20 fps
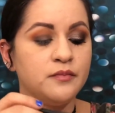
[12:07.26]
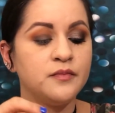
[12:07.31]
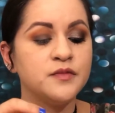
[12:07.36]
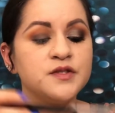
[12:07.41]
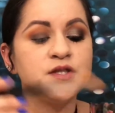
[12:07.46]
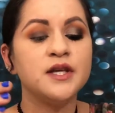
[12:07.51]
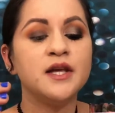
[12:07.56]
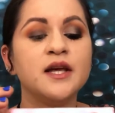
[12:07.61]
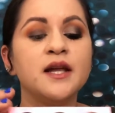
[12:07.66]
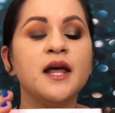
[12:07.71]

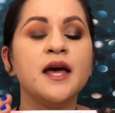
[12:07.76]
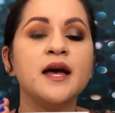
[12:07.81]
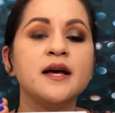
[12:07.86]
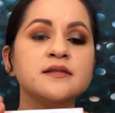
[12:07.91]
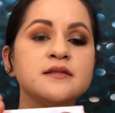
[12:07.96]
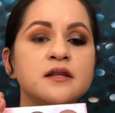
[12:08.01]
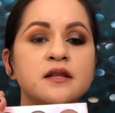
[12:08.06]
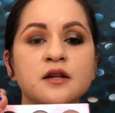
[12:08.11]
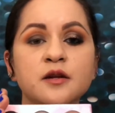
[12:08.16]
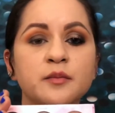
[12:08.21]
See, it
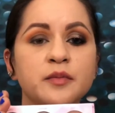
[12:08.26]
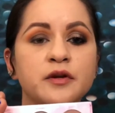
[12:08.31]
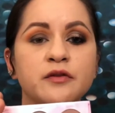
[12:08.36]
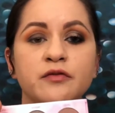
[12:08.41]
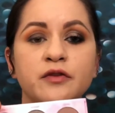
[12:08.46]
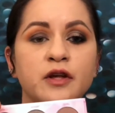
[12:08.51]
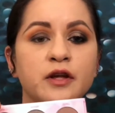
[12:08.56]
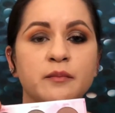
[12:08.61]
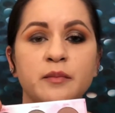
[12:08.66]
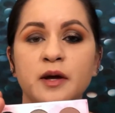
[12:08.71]
has a little bit of
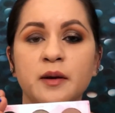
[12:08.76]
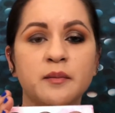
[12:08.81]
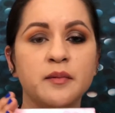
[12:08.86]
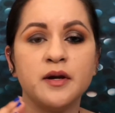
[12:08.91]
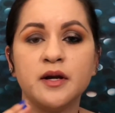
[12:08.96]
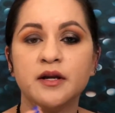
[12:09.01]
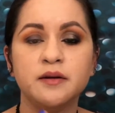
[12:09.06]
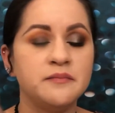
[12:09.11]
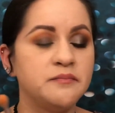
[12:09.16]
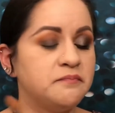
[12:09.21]
kickback,
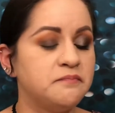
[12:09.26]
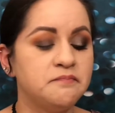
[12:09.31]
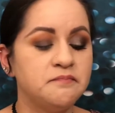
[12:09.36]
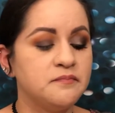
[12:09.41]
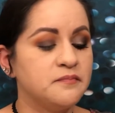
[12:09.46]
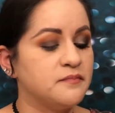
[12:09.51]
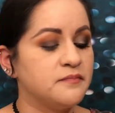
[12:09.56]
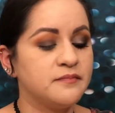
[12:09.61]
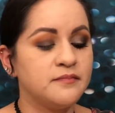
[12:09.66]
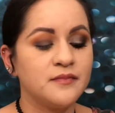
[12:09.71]
but
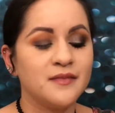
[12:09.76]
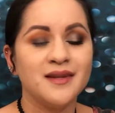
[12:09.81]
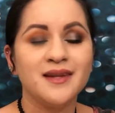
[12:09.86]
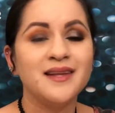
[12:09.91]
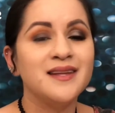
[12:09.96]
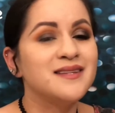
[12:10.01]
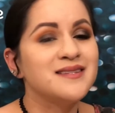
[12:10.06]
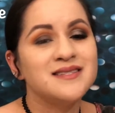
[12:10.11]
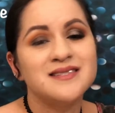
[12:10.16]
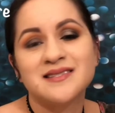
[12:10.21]

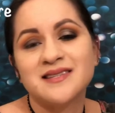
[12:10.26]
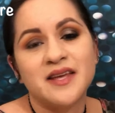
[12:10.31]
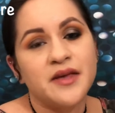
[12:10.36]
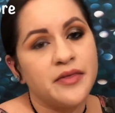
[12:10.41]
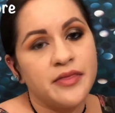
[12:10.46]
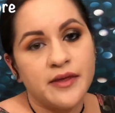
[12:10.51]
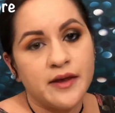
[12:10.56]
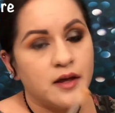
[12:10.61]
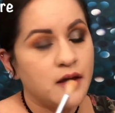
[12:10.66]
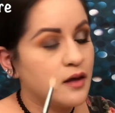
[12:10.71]
it's nothing.
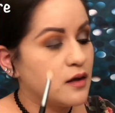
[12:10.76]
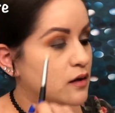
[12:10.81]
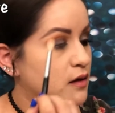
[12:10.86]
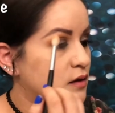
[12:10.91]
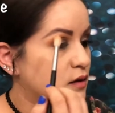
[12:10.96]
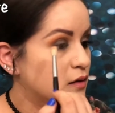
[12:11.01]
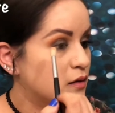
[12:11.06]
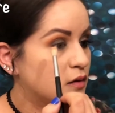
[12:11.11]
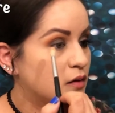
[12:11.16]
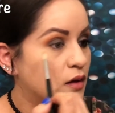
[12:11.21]

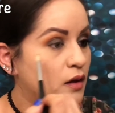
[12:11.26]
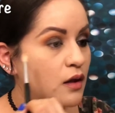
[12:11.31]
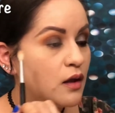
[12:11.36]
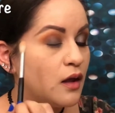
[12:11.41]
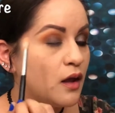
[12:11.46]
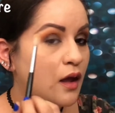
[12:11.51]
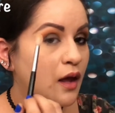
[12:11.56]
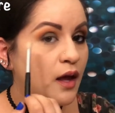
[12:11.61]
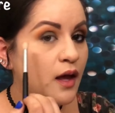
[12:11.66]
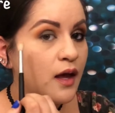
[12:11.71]

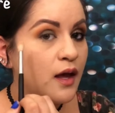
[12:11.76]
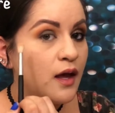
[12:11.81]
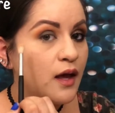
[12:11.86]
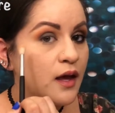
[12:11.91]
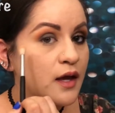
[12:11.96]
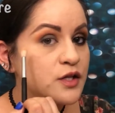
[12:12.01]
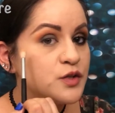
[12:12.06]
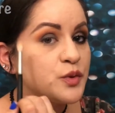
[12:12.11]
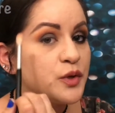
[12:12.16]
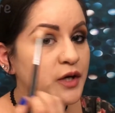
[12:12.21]

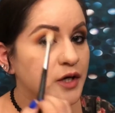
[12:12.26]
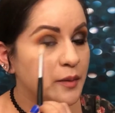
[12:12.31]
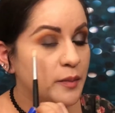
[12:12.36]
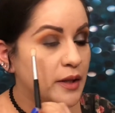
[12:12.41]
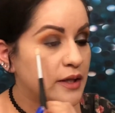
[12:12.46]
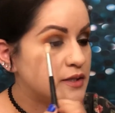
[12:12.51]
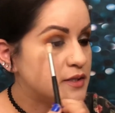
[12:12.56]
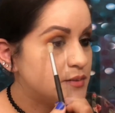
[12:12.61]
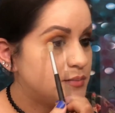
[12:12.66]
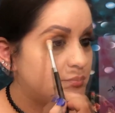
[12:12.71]
And we're gonna
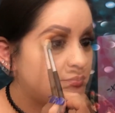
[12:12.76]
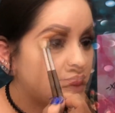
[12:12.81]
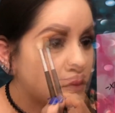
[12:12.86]
blend.